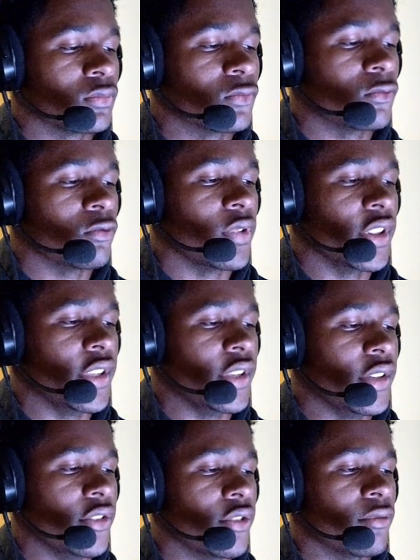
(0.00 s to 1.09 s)

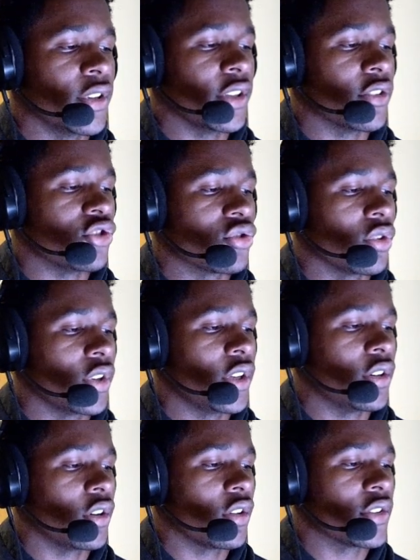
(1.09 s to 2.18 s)
you're really controlling
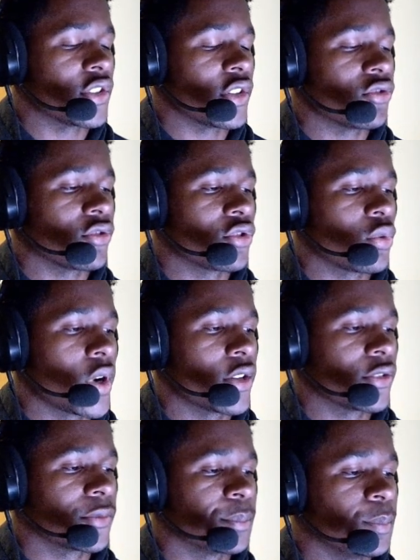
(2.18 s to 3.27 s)
all the central squares.